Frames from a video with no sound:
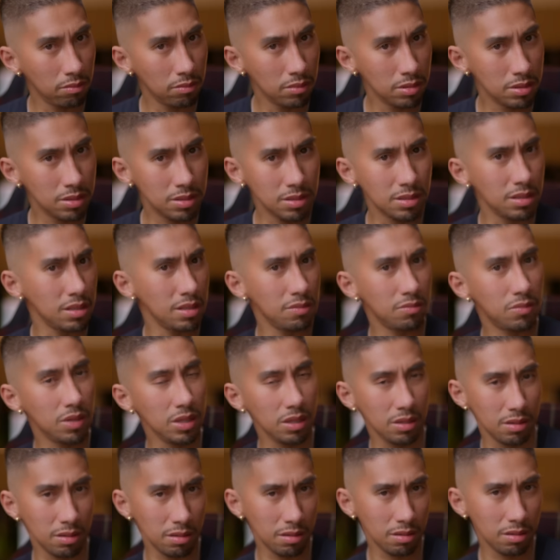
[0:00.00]
See
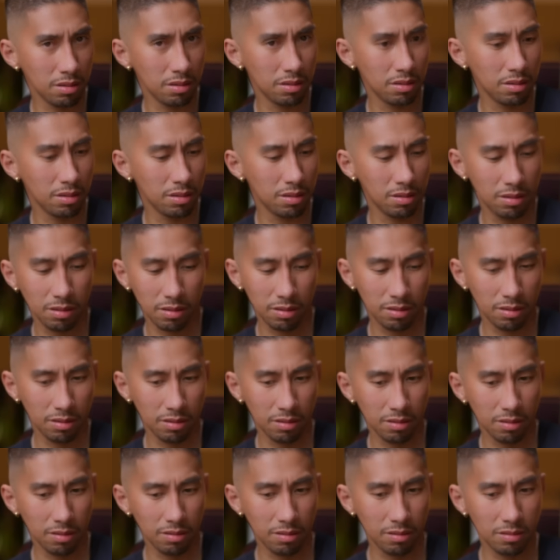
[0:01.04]
me?
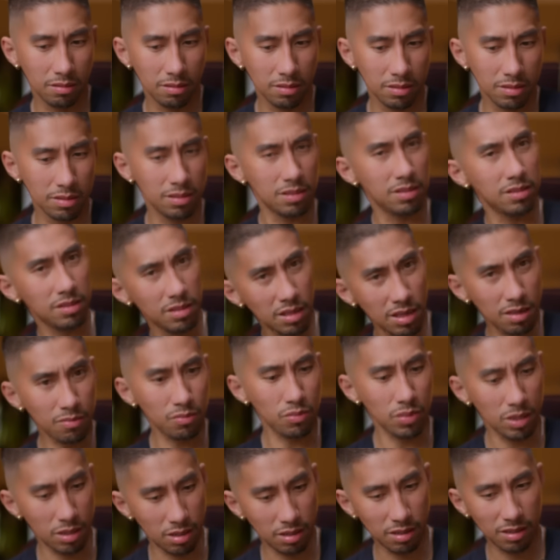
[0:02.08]
See
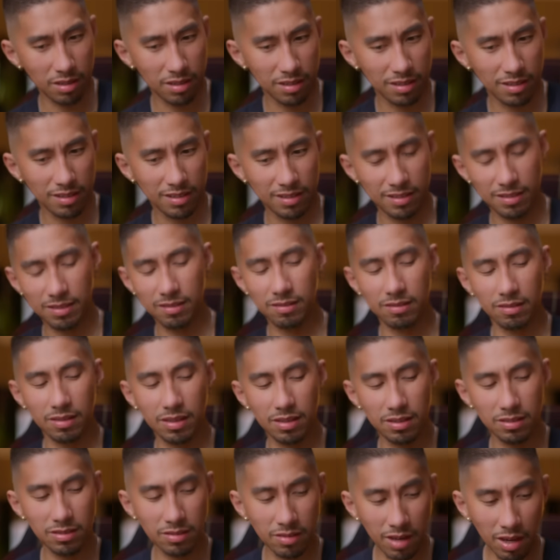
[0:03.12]
me?
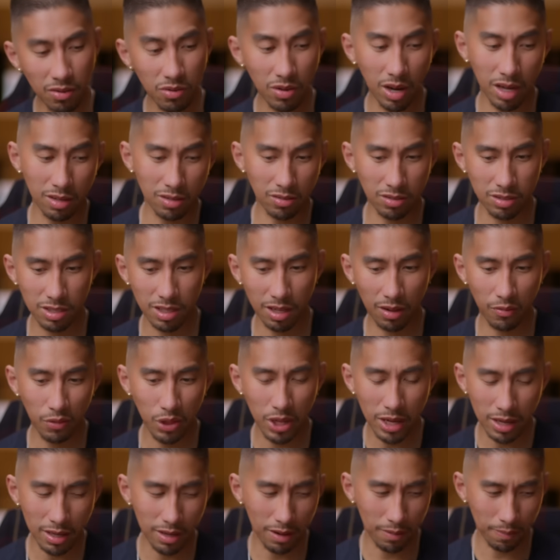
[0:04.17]
Okay, so now you got yourself
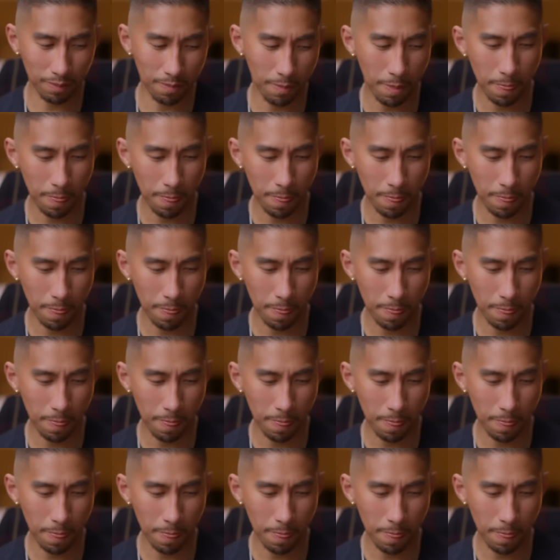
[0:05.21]
thinking.